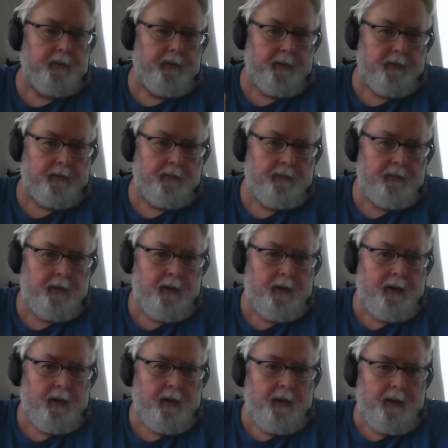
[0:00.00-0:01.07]
here
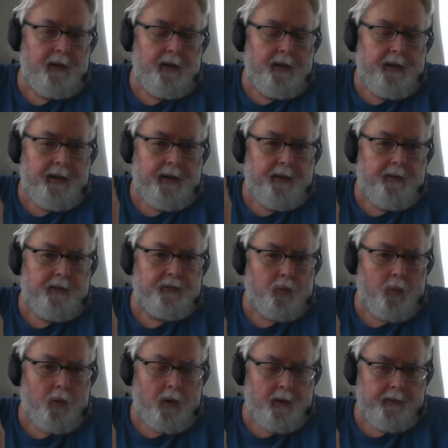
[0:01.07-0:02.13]
in this
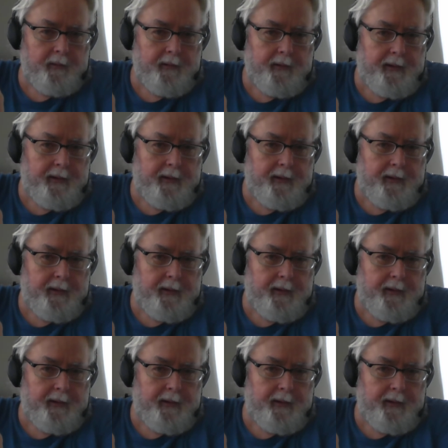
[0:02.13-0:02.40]
water.